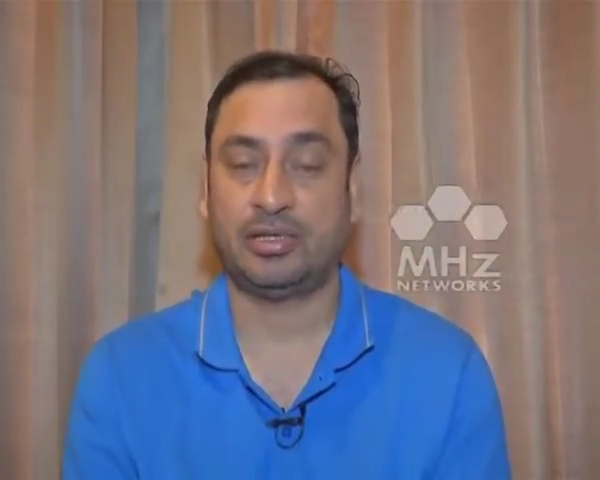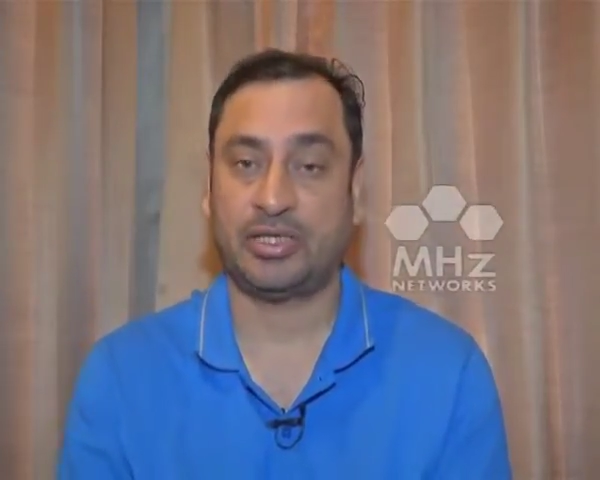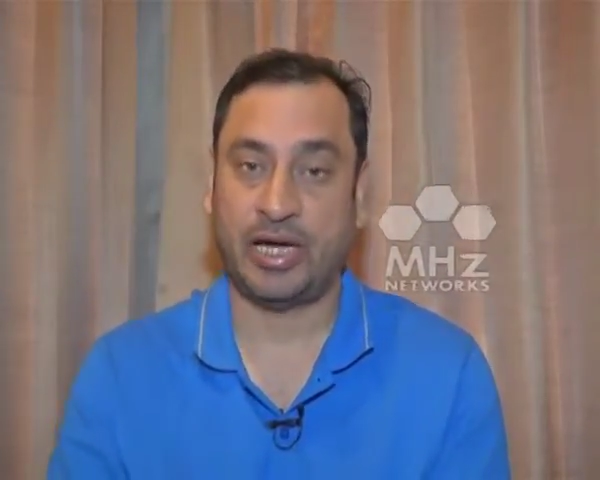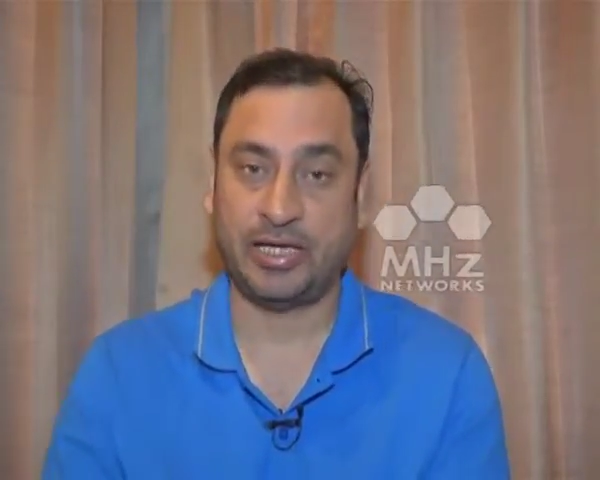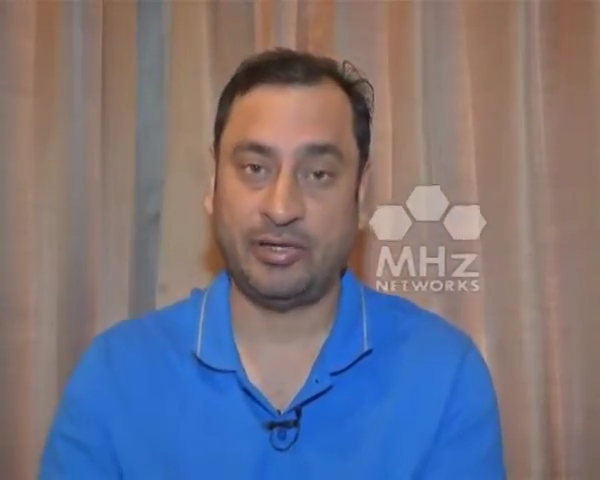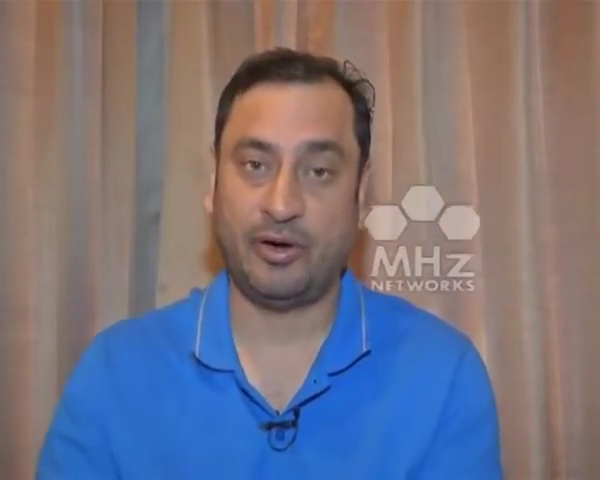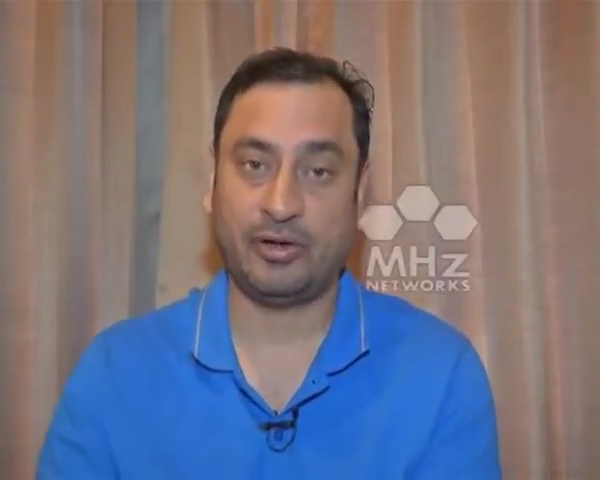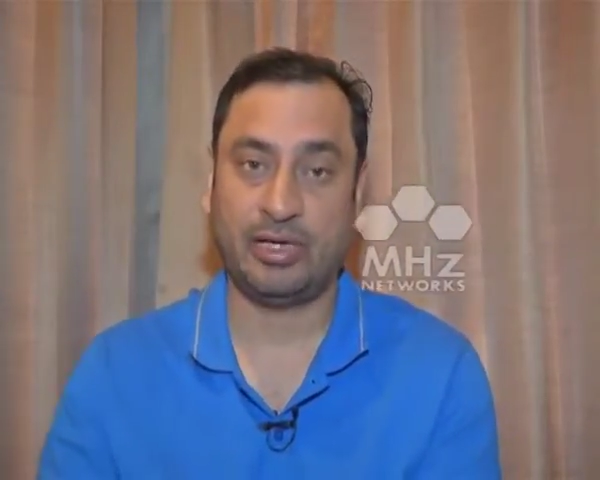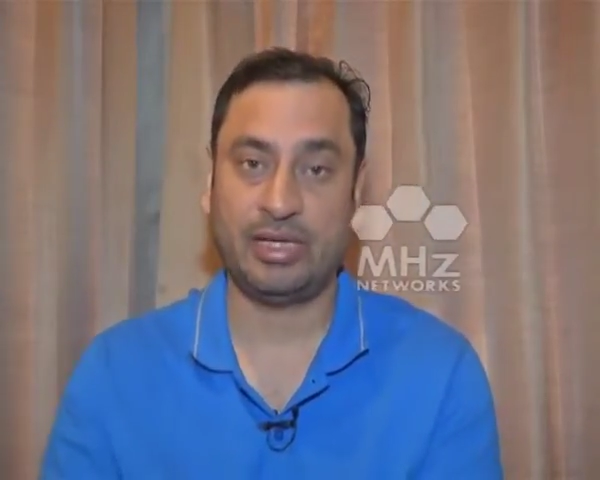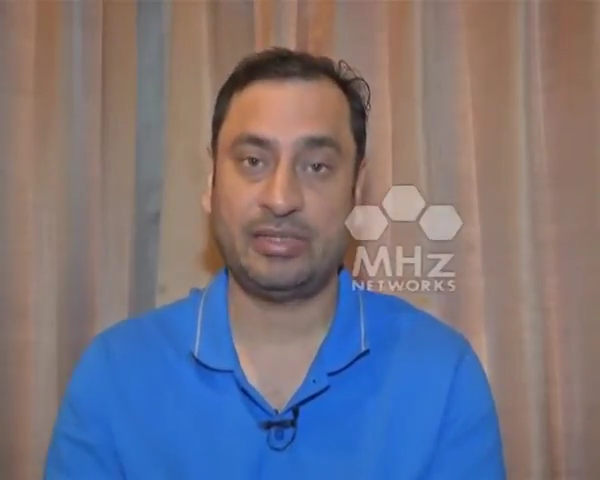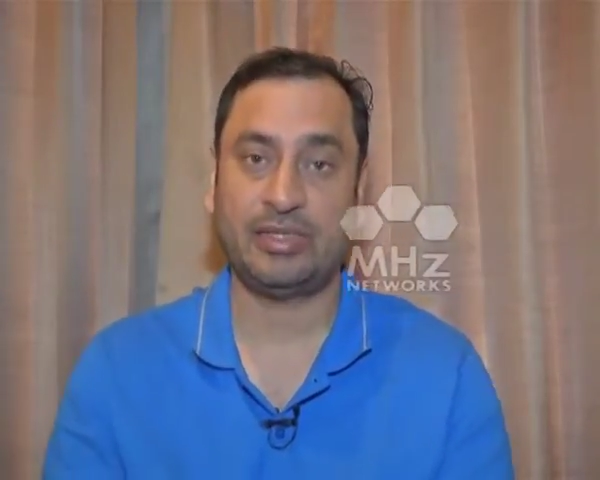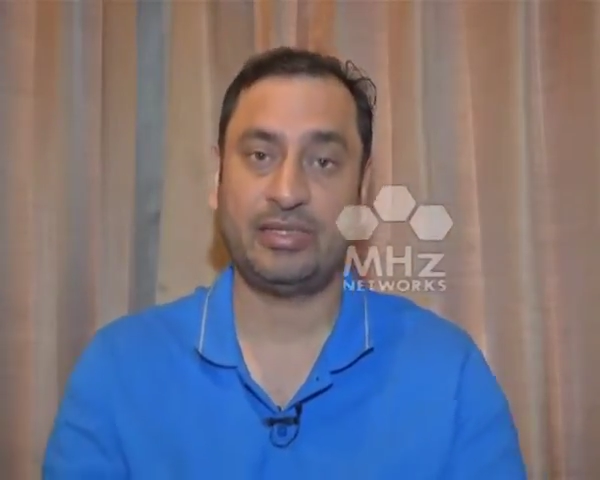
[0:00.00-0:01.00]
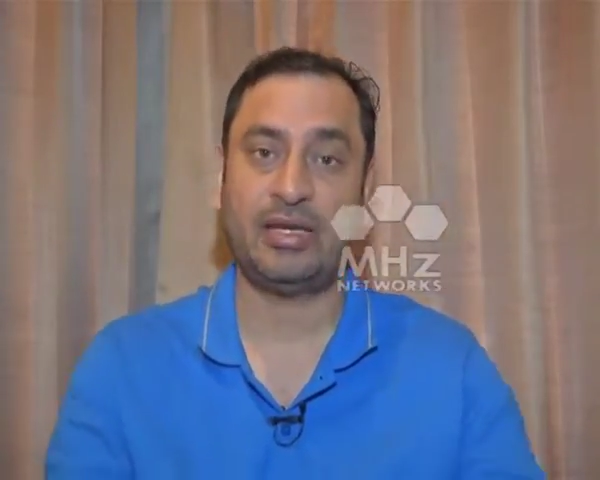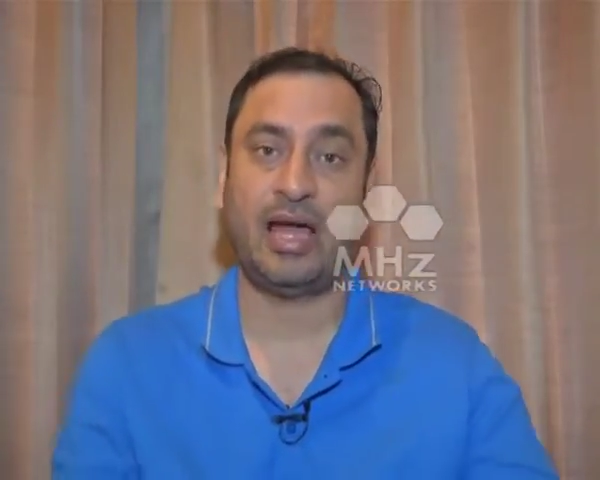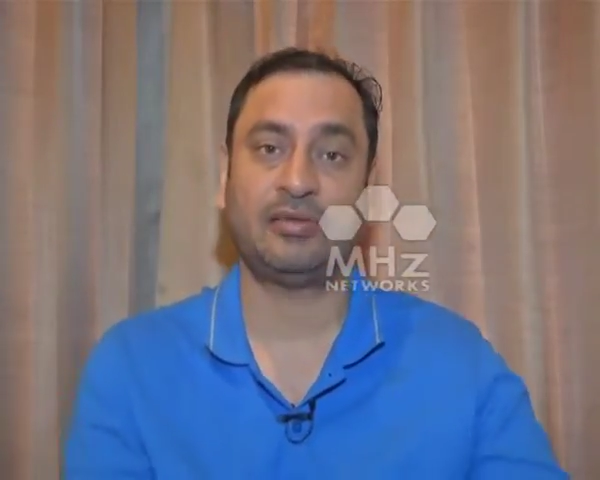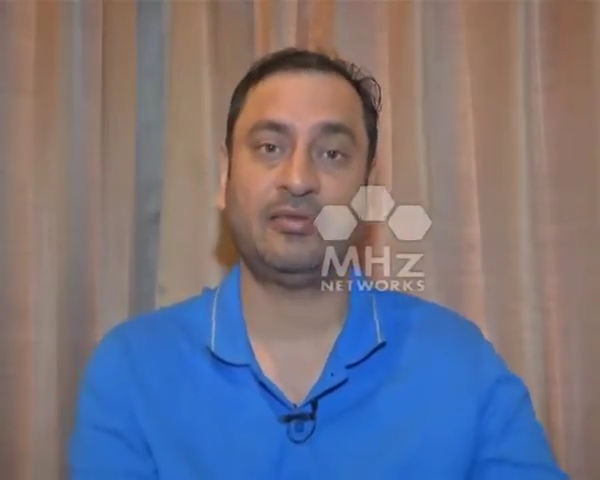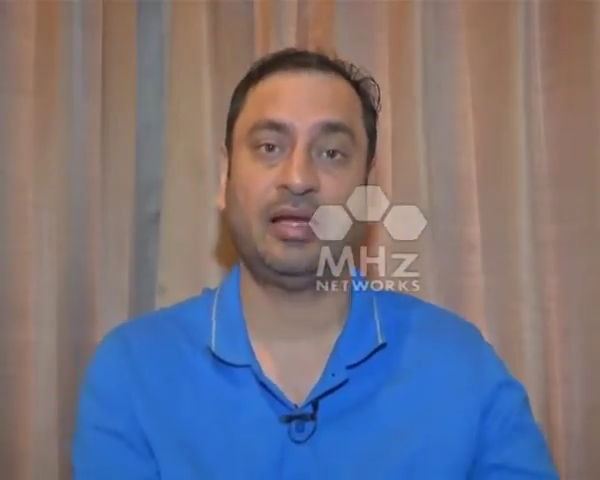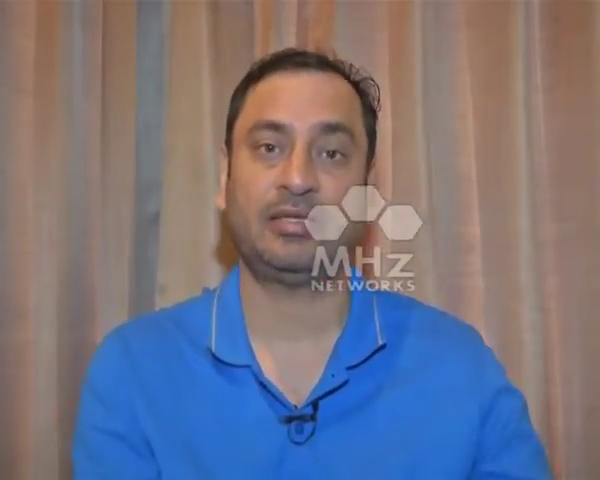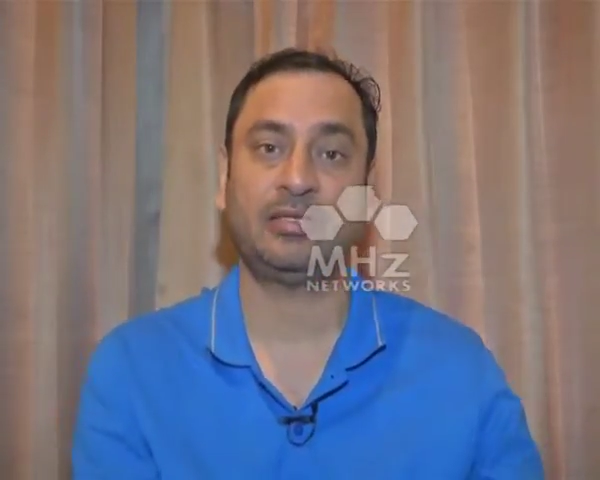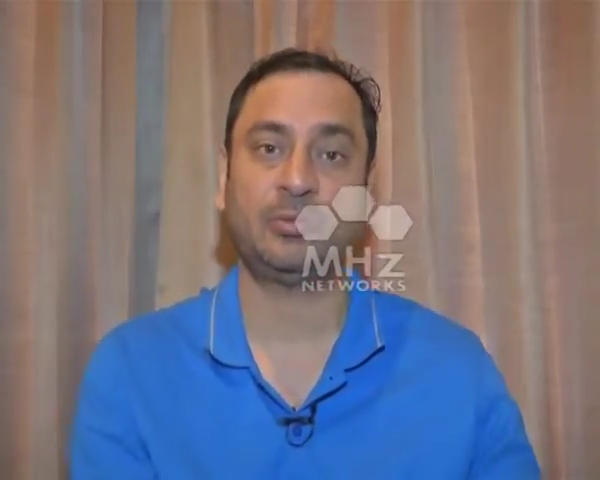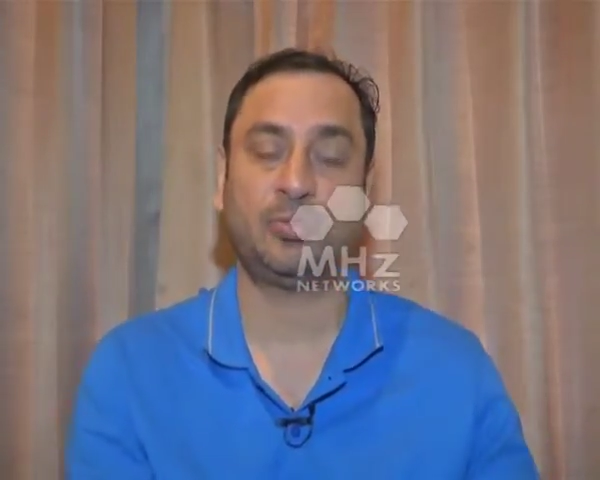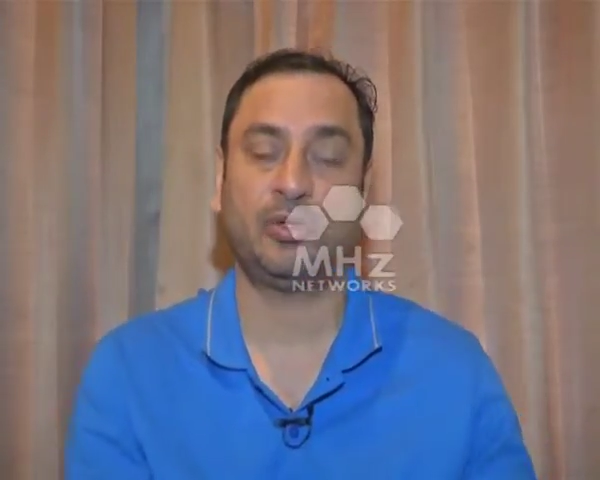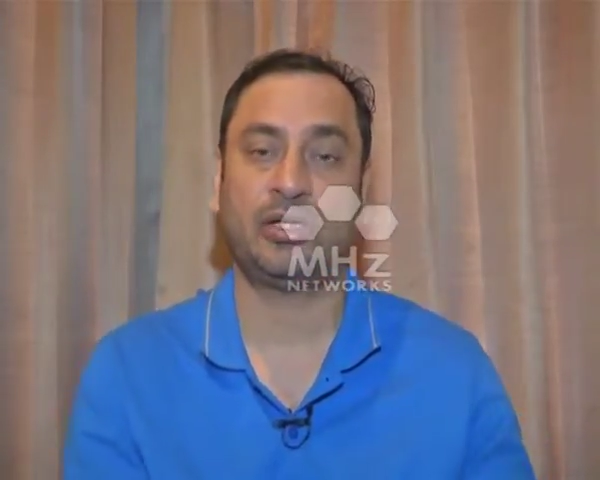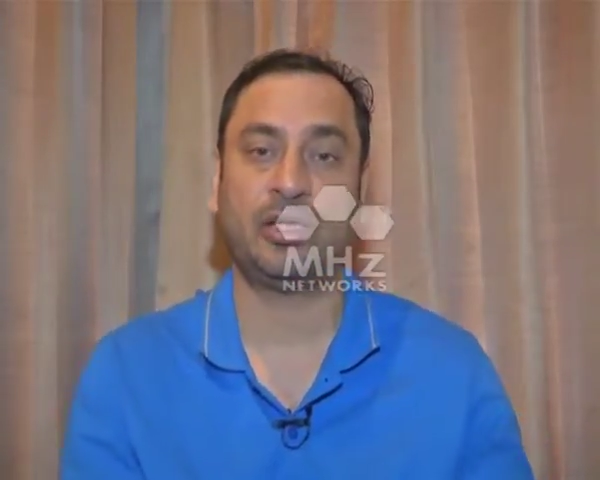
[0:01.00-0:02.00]
charity organization as well as his
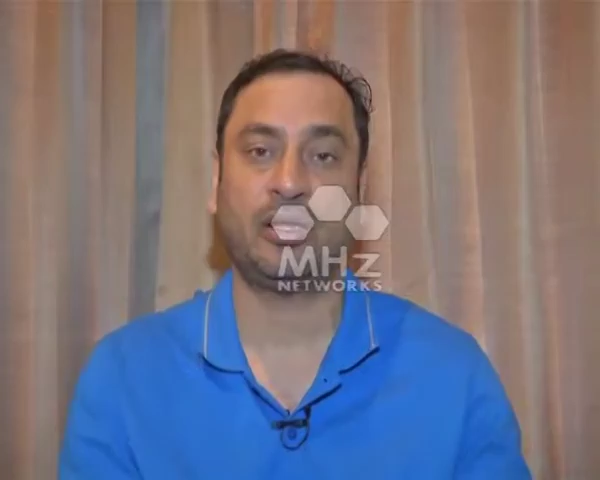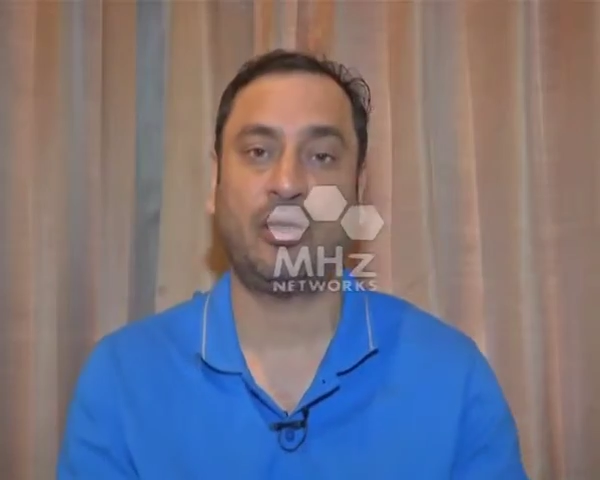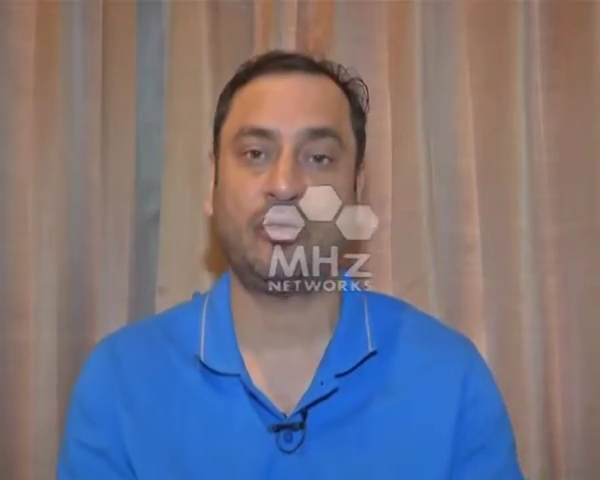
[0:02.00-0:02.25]
political